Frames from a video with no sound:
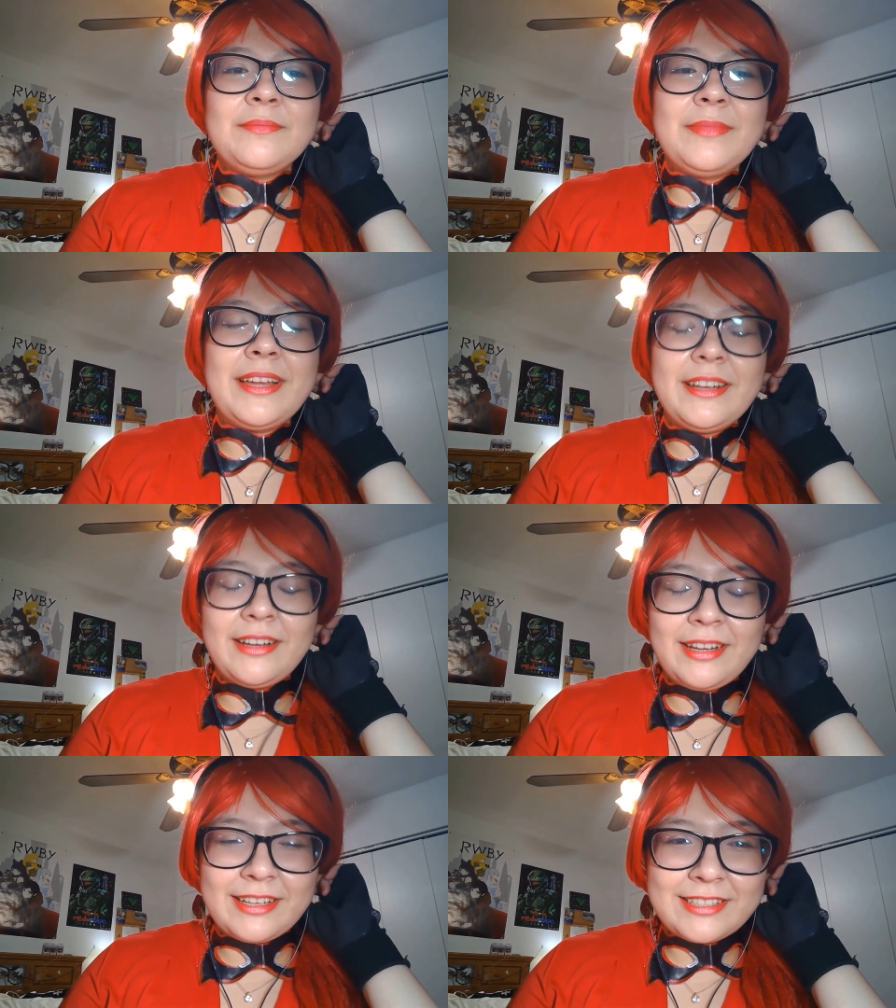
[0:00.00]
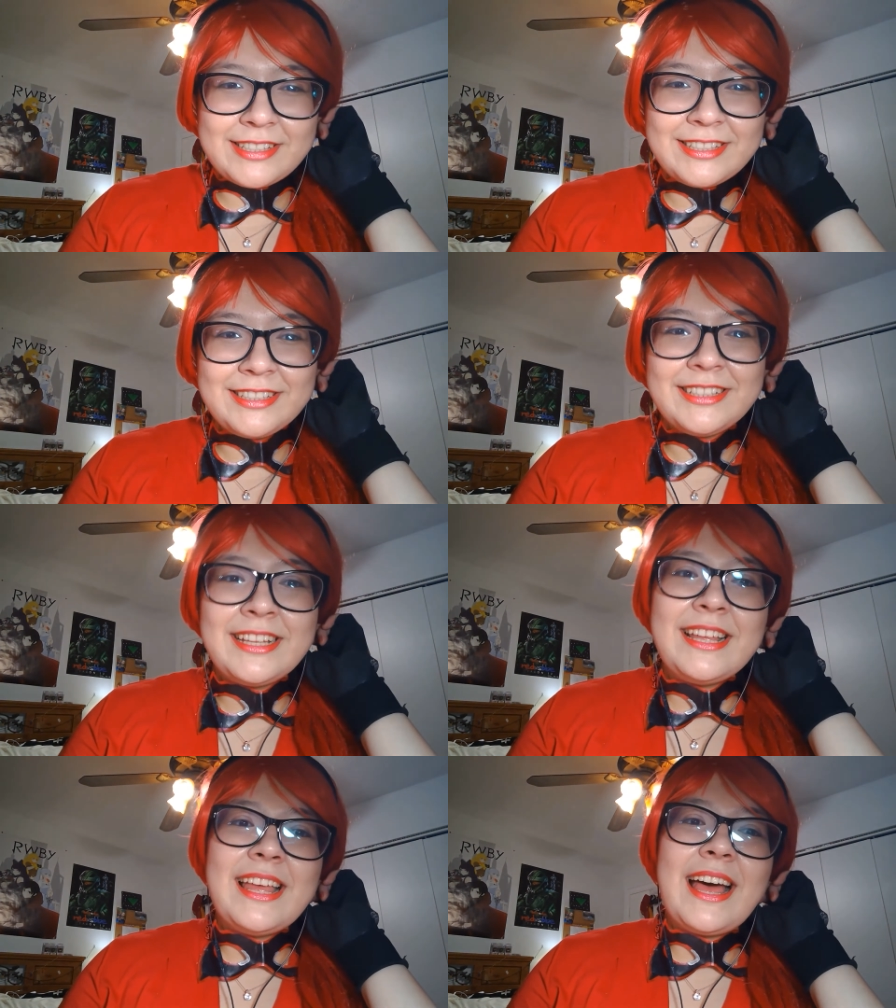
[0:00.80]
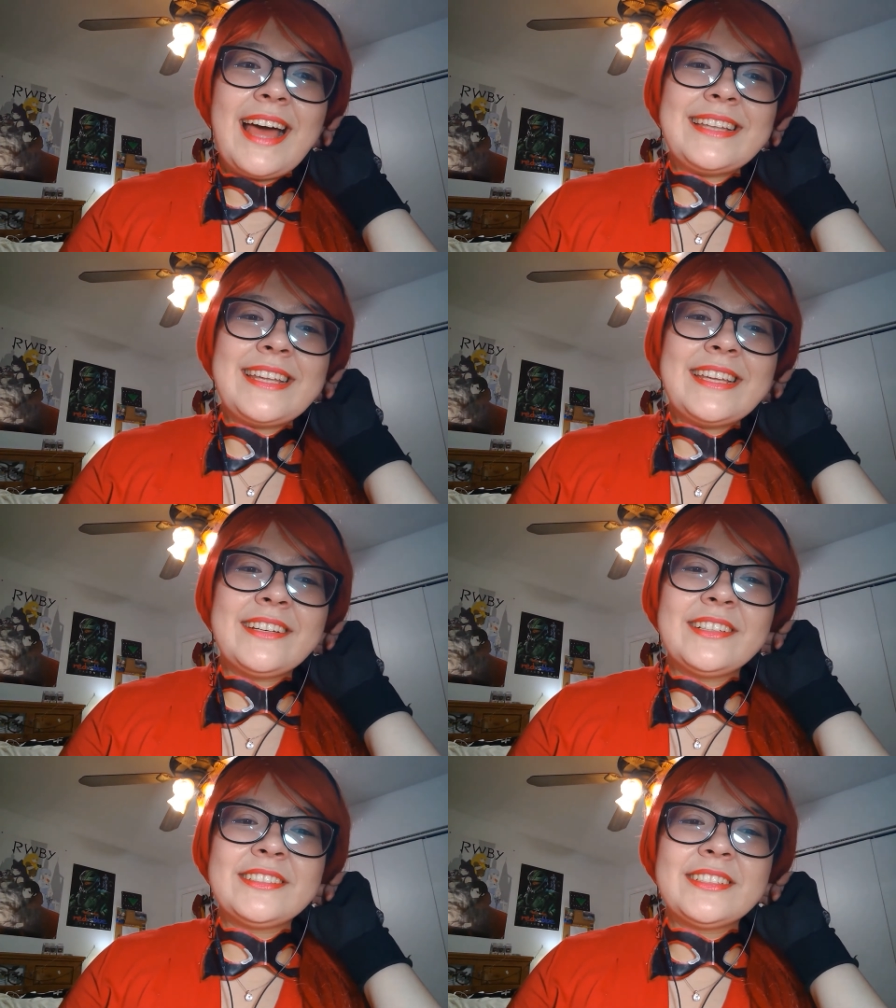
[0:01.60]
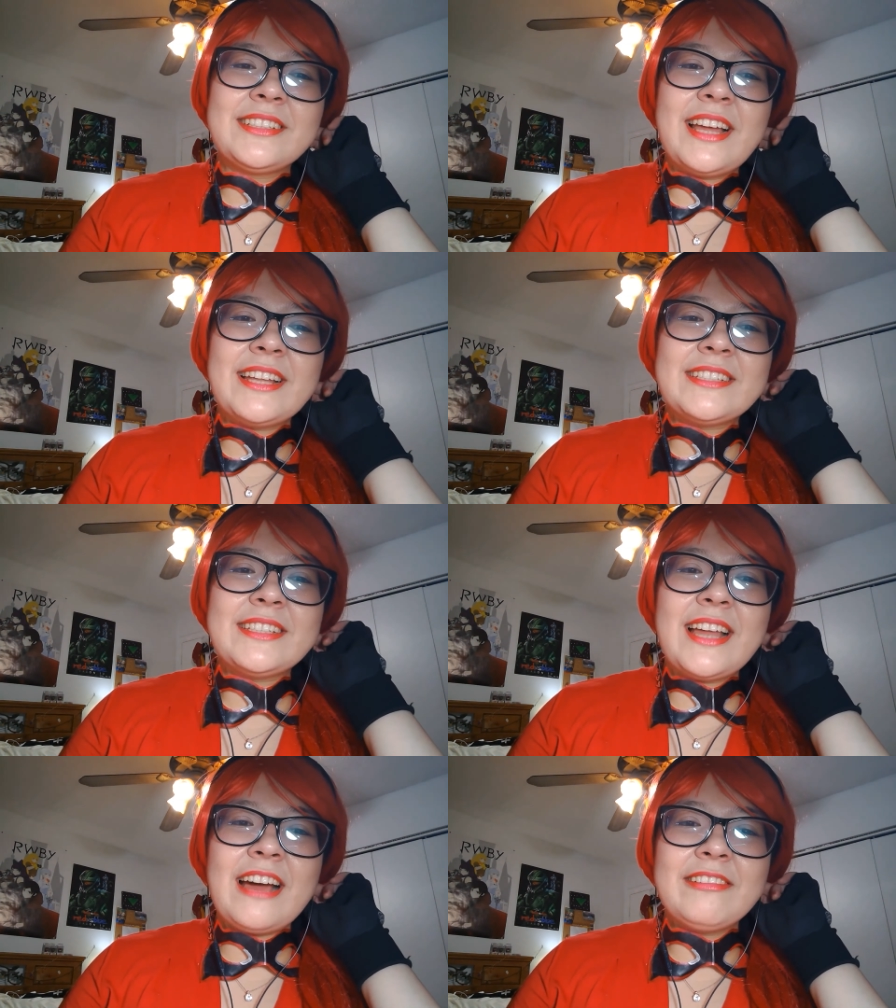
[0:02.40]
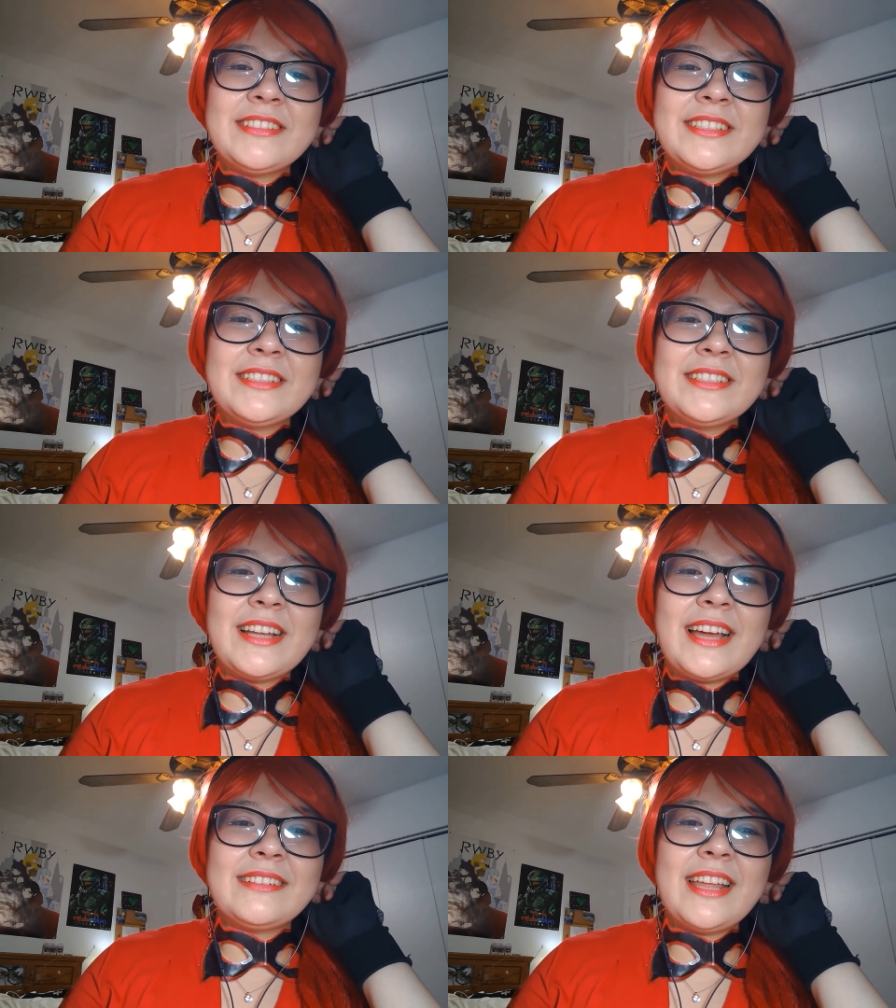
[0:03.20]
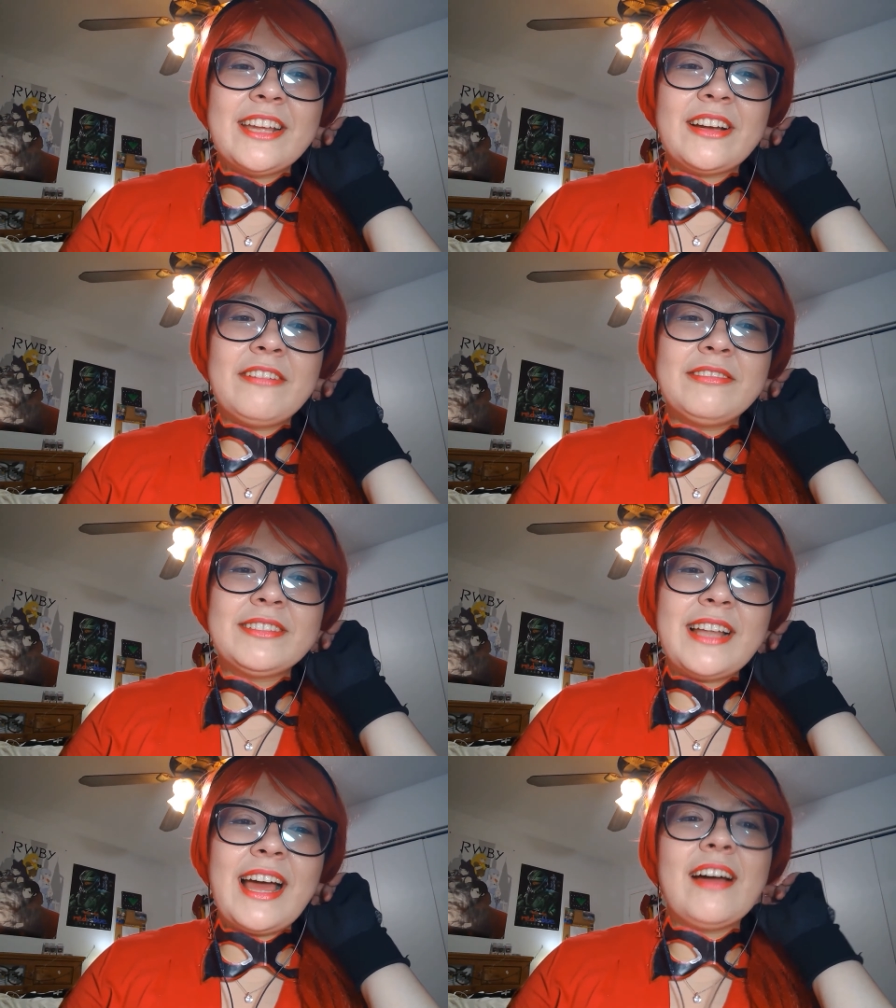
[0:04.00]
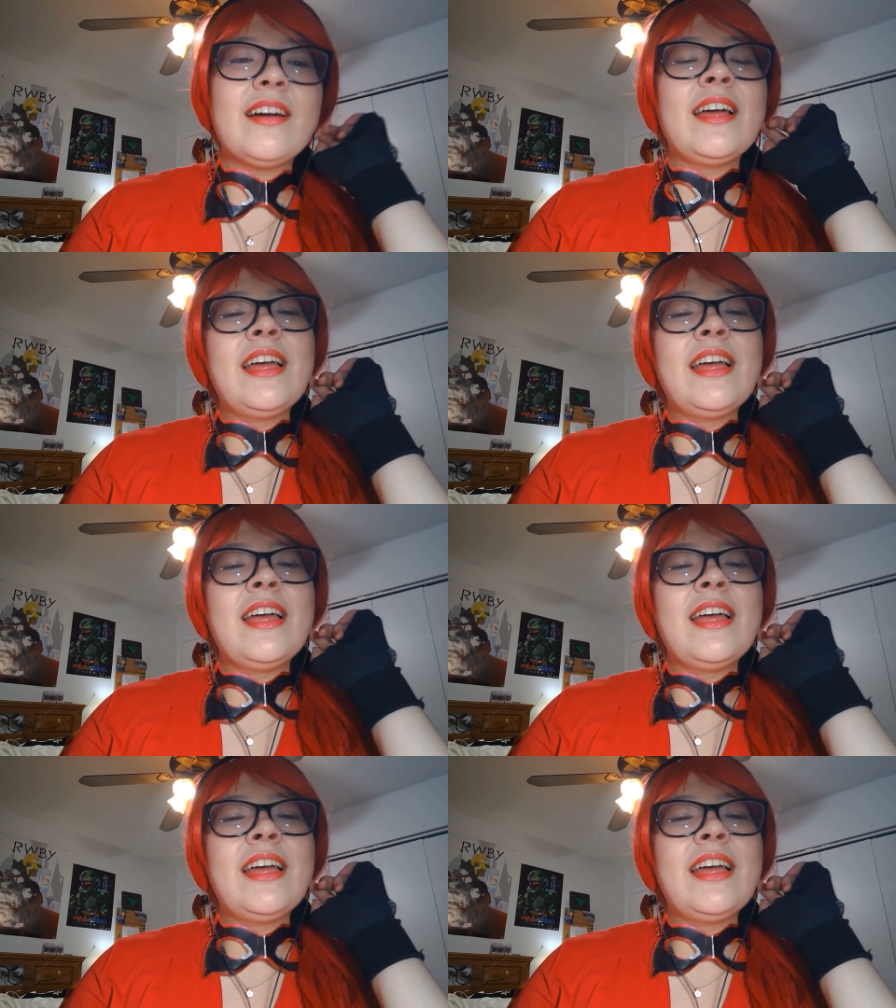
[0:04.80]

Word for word: My dogs. I take her I I would I take I would I,